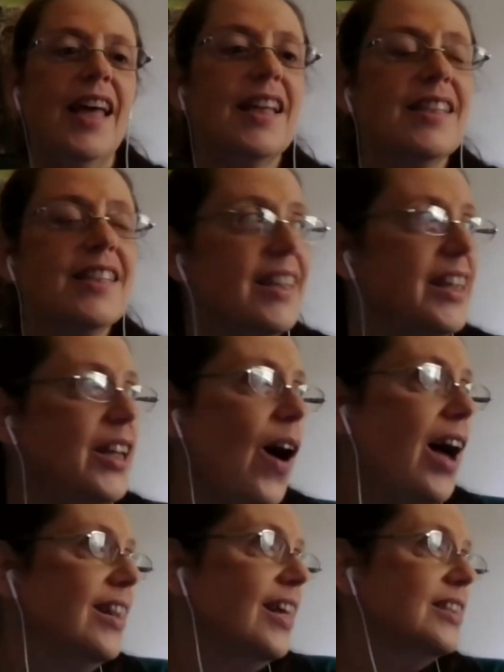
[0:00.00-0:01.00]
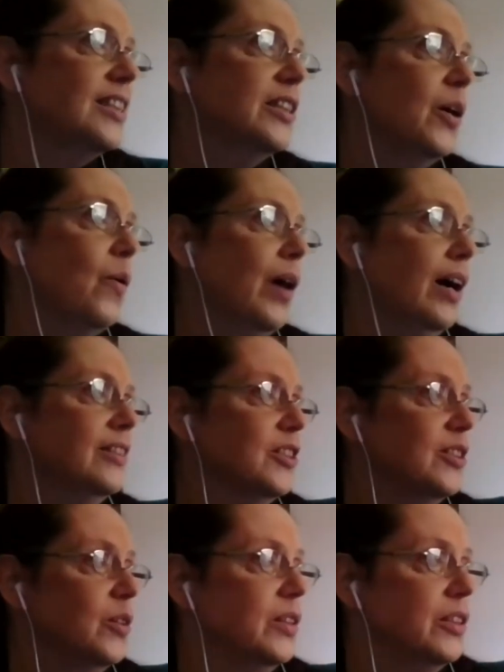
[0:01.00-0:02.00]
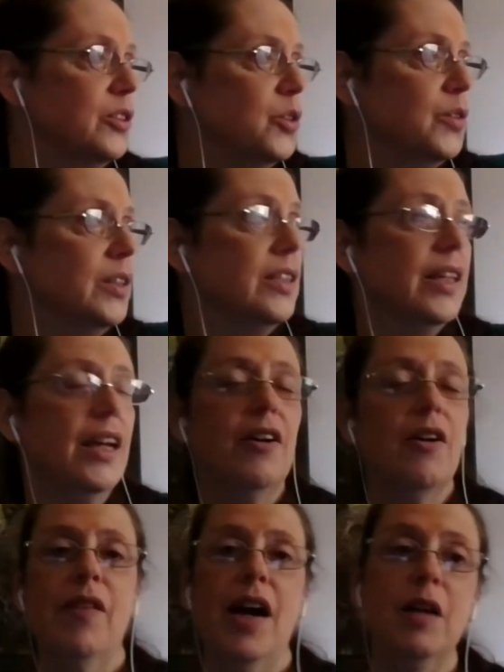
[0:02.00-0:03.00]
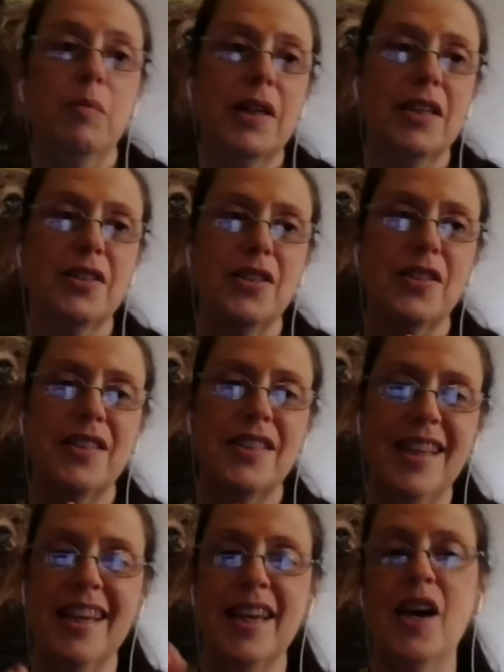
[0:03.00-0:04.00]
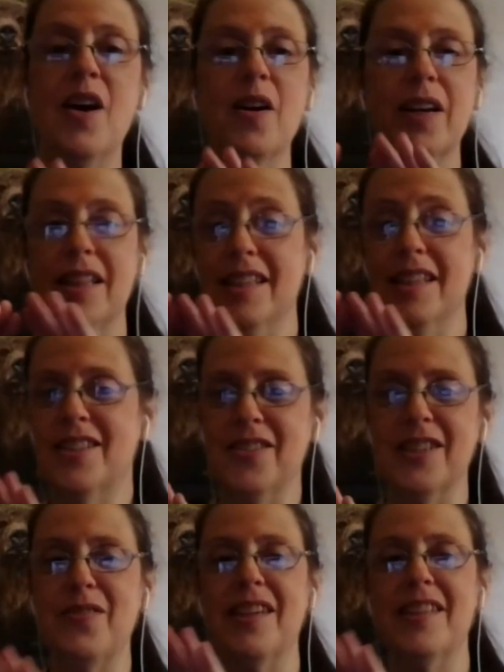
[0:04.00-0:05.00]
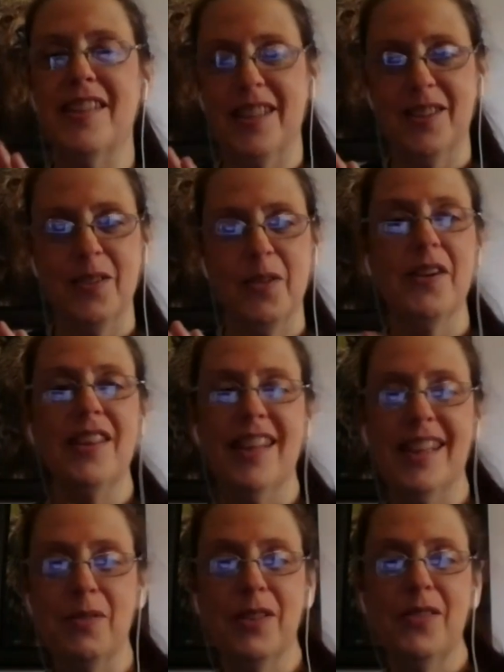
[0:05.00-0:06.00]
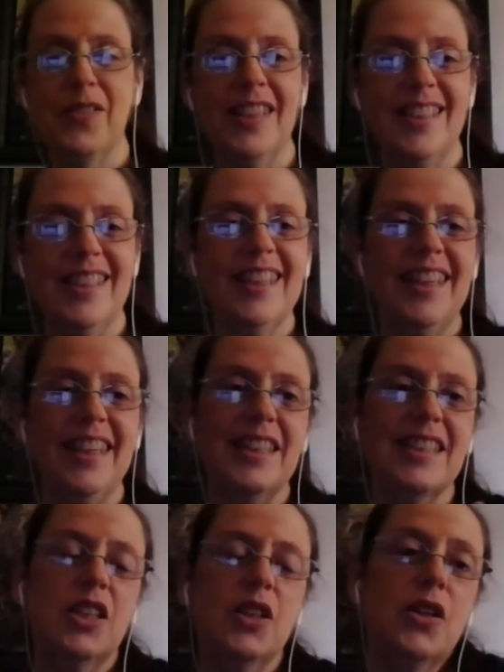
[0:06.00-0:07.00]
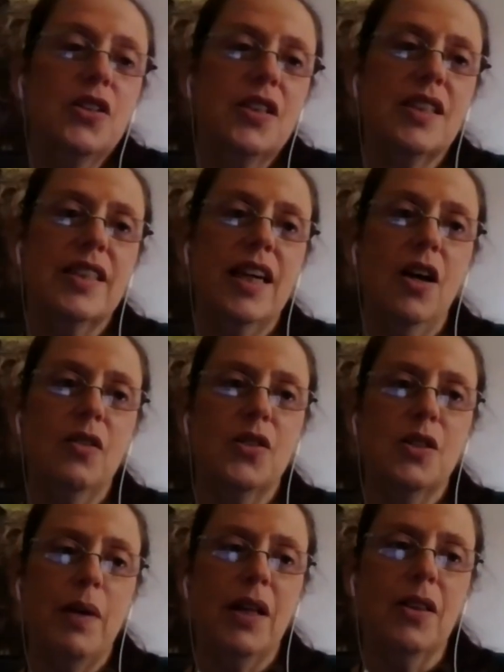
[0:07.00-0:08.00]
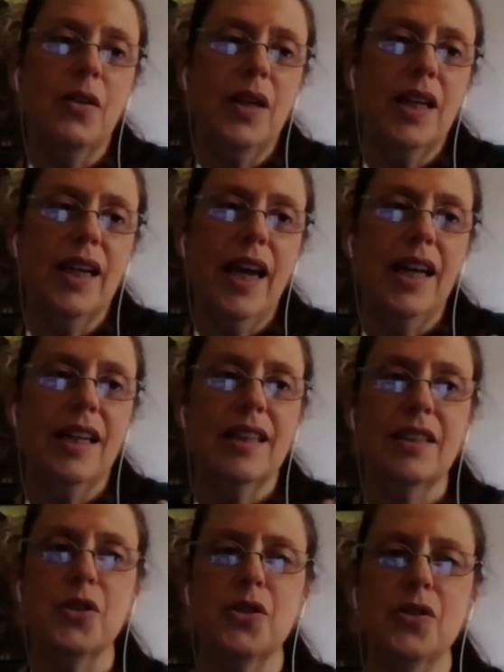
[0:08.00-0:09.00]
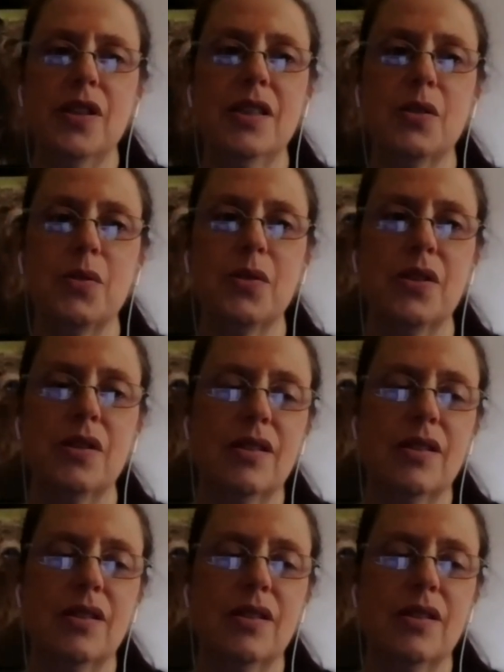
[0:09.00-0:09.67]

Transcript: And that's, I like to go out and just look at the trees that are around me and just see, okay, this tree is facing north and this one's facing east. And you can just tell just by looking at the trees, which